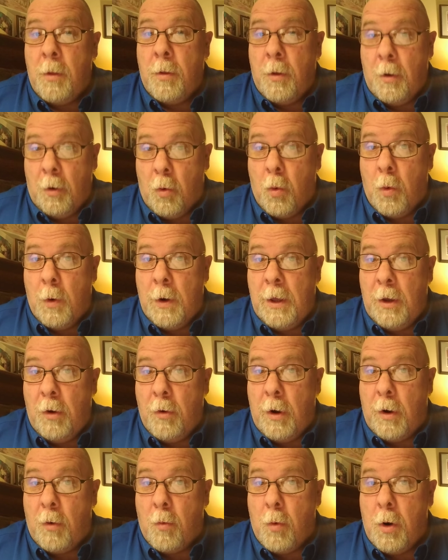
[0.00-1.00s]
The Koine
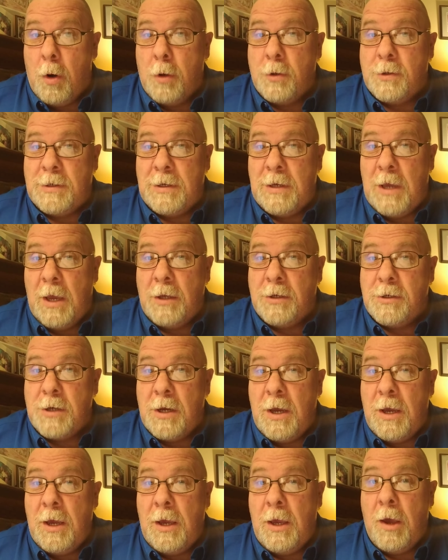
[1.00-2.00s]
Greek word,
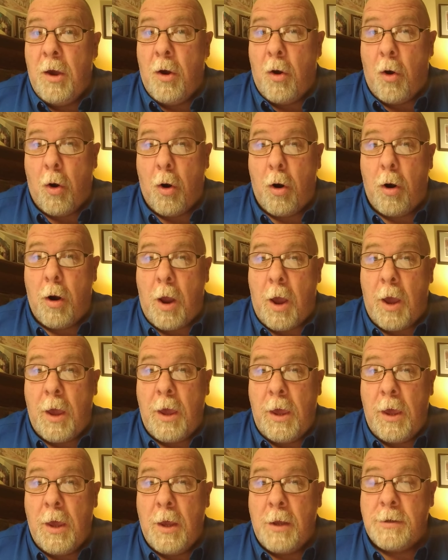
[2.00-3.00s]

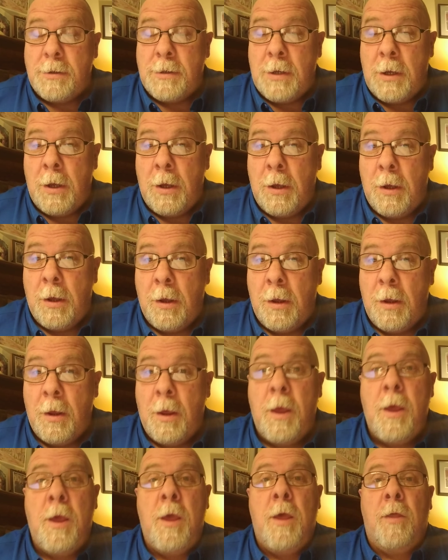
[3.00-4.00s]
C-H-A-R-I-S.
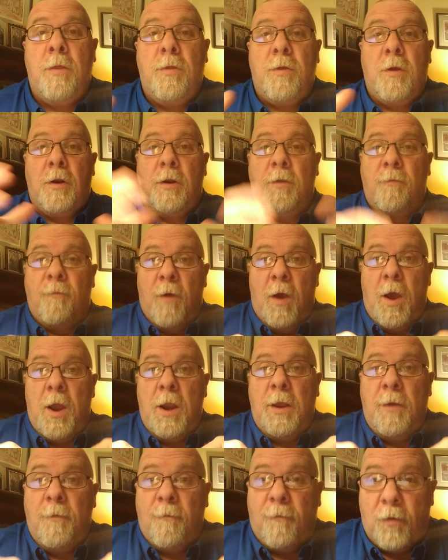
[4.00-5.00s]
The
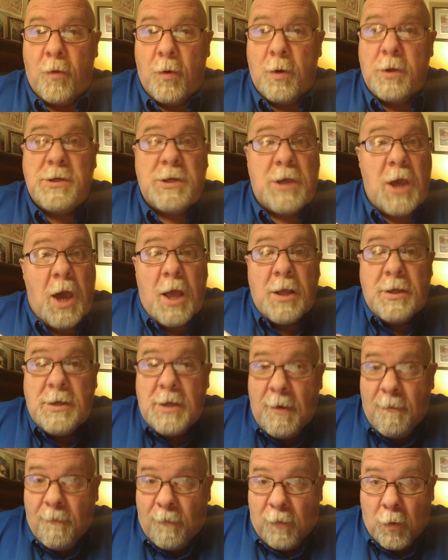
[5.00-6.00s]
divine influence, God's
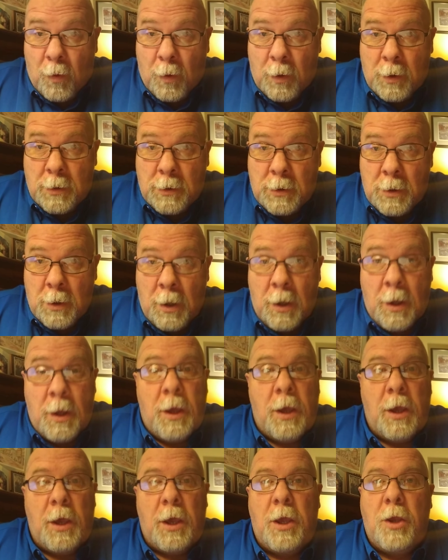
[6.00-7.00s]
influence
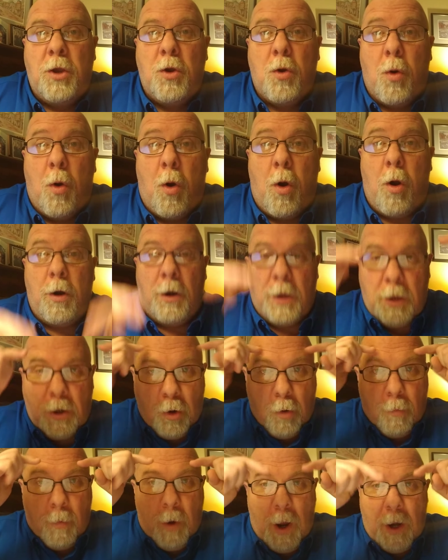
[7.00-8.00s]
in your heart, in
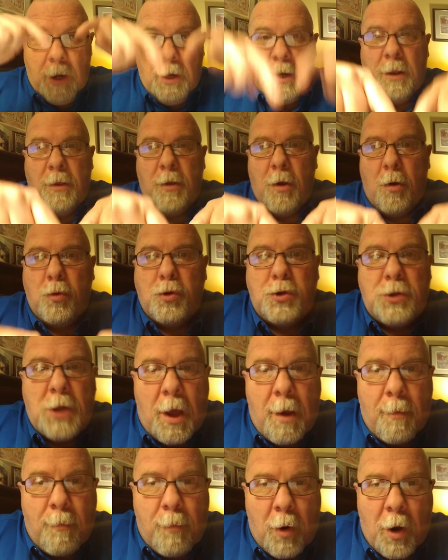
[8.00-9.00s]
your mind, in those
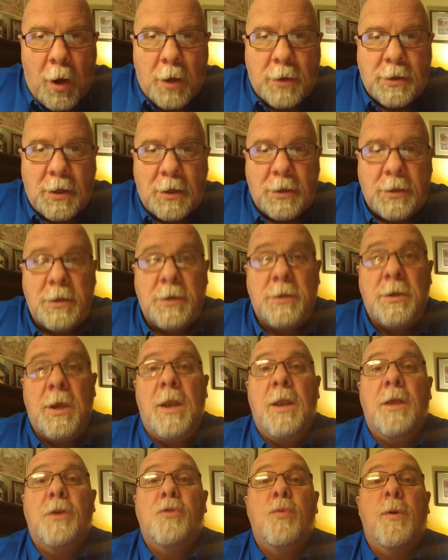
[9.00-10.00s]
thought processes,
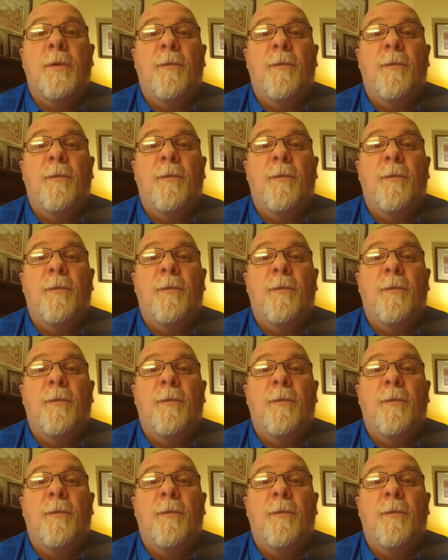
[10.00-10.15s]
and its